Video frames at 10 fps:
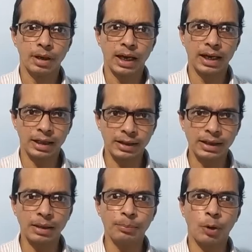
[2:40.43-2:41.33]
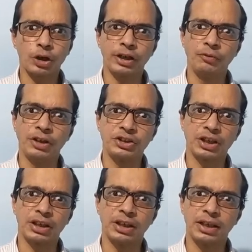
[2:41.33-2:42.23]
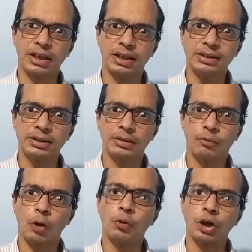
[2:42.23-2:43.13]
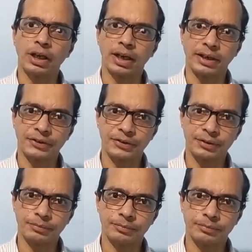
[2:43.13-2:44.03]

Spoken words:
And another important feature here is for voting rights.